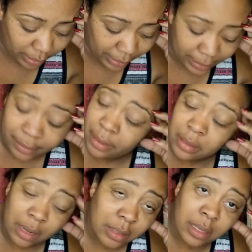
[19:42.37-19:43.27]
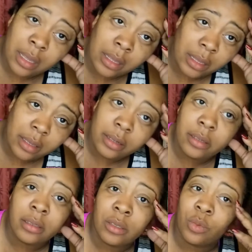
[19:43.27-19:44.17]
And that's all I can say again
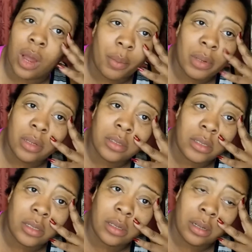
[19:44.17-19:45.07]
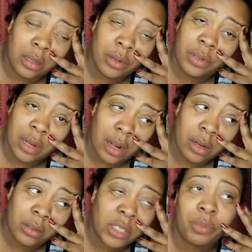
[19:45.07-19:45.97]
is Robin is in clear denial.
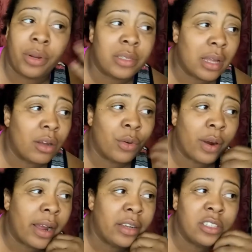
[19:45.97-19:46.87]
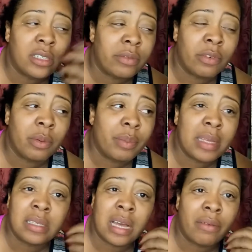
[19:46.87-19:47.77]
She breaks down crying just from a
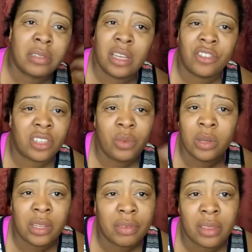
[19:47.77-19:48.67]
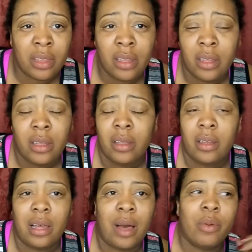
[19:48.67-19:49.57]
basic conversation. He wasn't even,
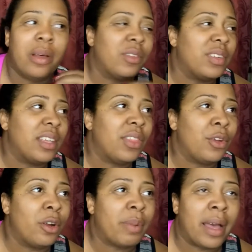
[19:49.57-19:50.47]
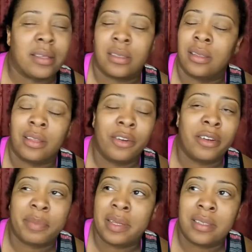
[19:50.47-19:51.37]
I was going to say therapizing.
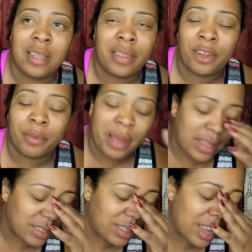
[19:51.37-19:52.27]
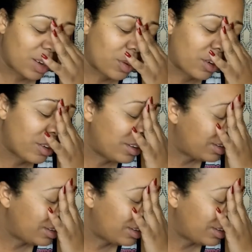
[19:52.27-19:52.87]
Therapy is not a word.